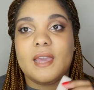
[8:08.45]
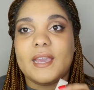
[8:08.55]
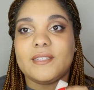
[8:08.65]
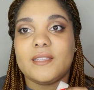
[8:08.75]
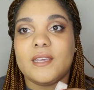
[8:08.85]

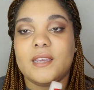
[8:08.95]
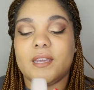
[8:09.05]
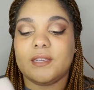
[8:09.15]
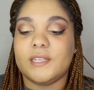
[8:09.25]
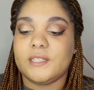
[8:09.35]
It's
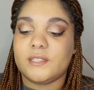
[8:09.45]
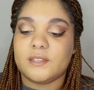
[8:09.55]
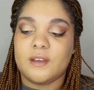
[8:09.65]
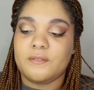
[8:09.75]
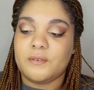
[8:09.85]
the
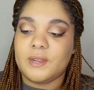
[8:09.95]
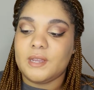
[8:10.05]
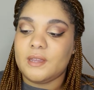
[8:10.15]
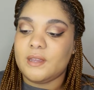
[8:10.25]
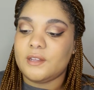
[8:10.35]

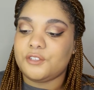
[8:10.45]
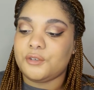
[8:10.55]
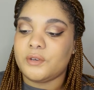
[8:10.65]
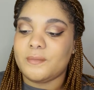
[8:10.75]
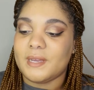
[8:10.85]
Discovery
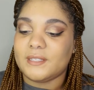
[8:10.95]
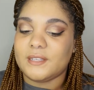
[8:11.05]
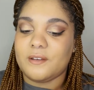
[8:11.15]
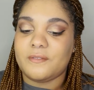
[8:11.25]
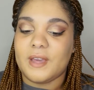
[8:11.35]
True to
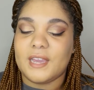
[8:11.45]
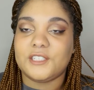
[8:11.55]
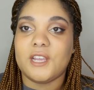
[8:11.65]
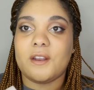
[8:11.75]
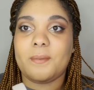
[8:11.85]
Myself
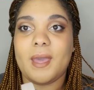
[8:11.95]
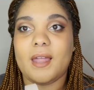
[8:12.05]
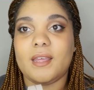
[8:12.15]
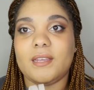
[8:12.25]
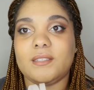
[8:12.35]
eyeshadow
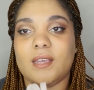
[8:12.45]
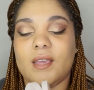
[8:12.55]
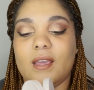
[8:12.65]
palette,